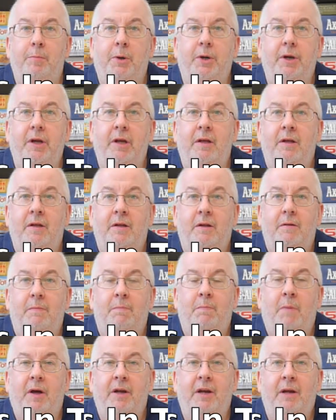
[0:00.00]
everybody,
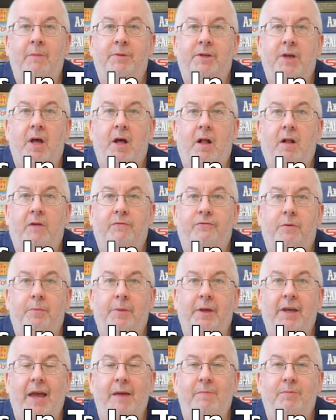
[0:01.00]
my name's Carl from
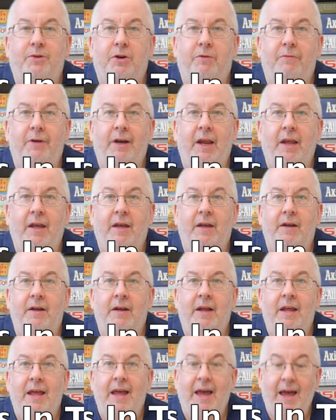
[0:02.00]
the Game Store in Lincoln,